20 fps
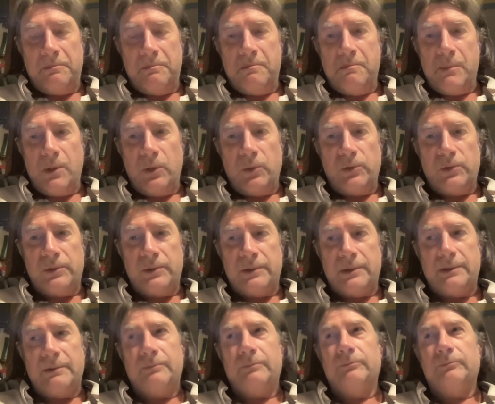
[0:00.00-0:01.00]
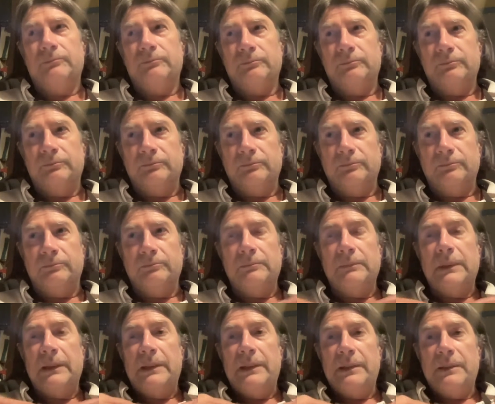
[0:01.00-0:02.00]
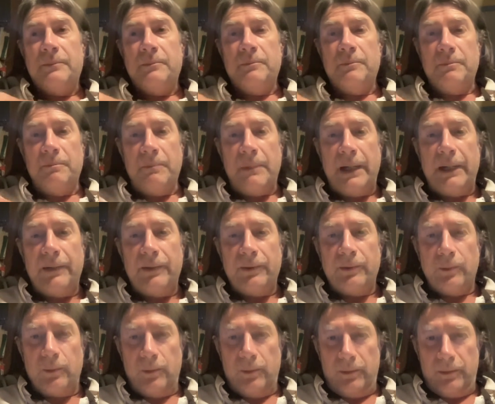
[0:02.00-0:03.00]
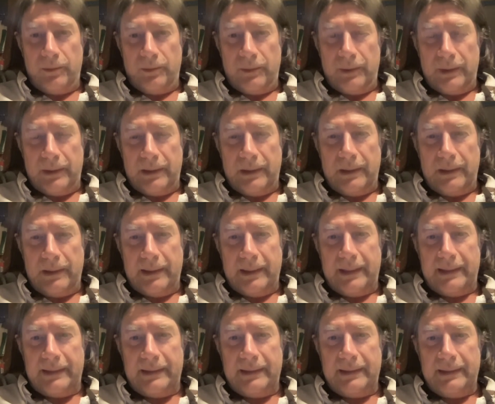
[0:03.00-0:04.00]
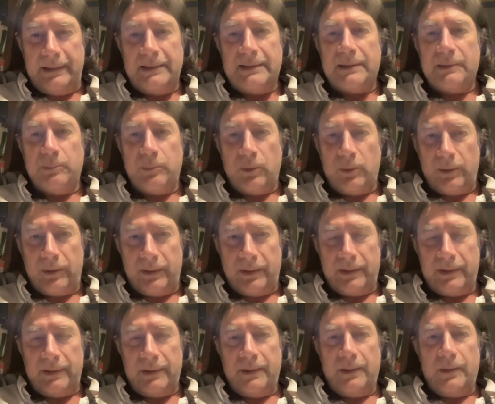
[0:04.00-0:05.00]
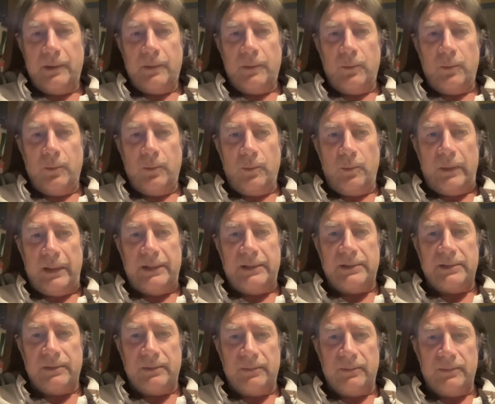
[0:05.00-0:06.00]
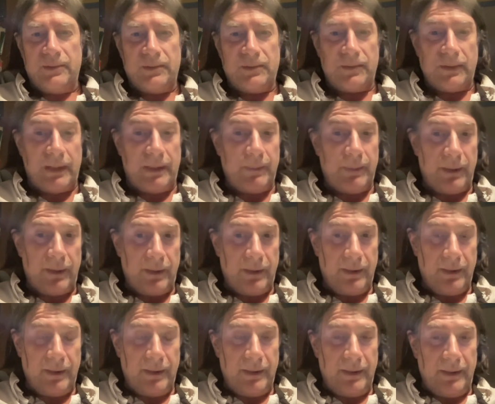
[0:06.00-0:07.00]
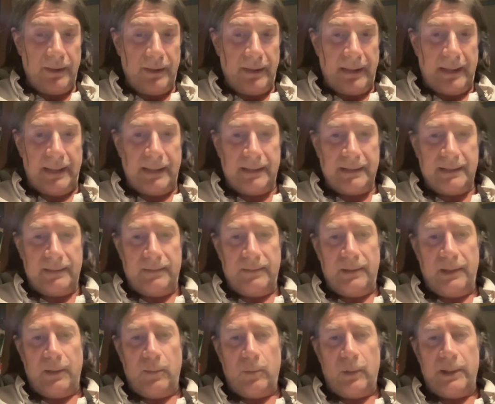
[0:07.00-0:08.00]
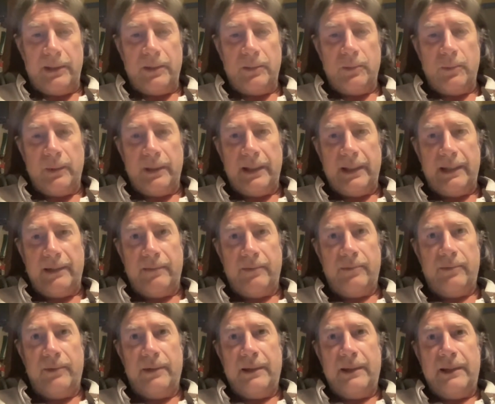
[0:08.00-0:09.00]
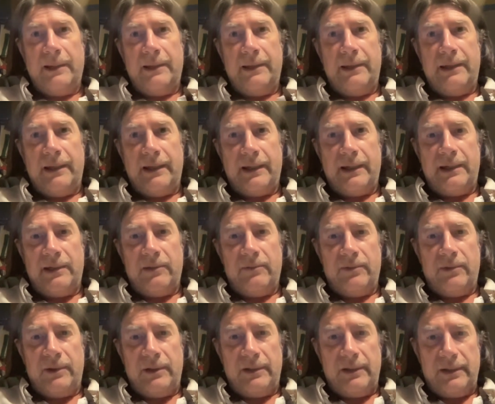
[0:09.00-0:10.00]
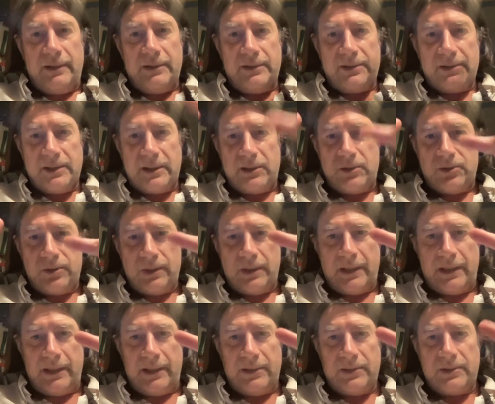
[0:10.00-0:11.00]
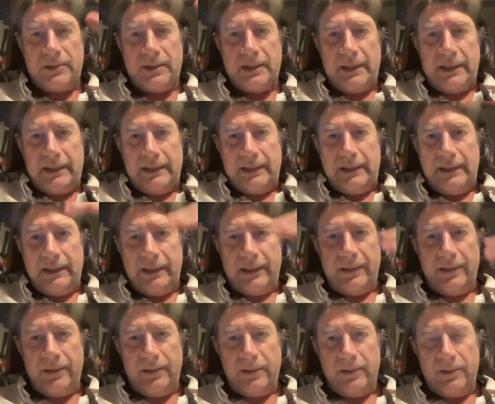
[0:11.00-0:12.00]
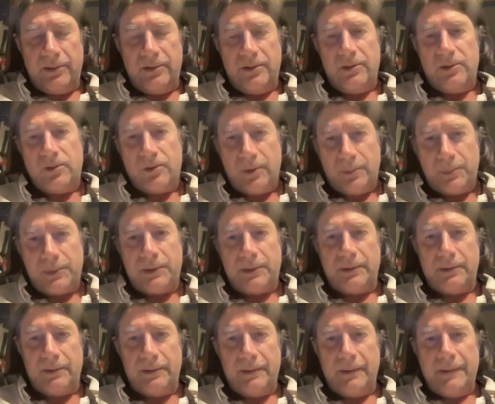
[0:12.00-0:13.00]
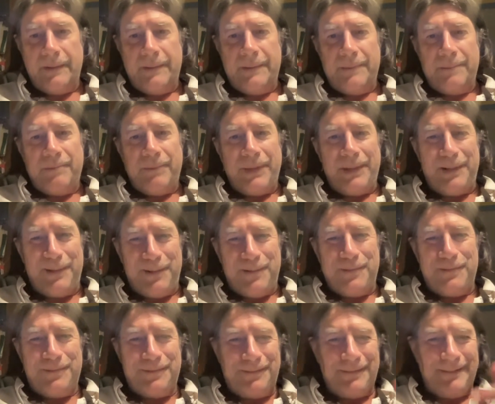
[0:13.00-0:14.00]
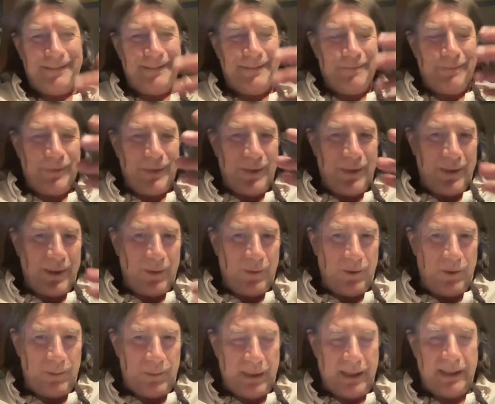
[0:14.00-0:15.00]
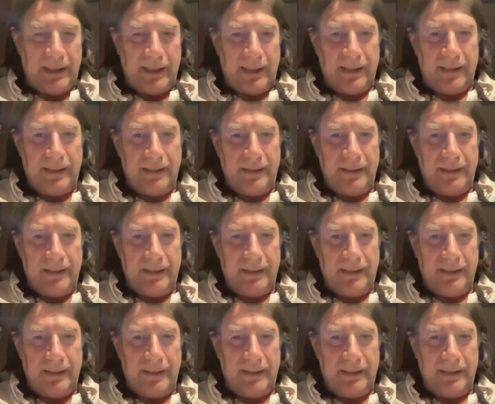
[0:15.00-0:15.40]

most minor and least important ways of describing that activity. Why don't we have that kind of a centralized, layered description of the thing we're making?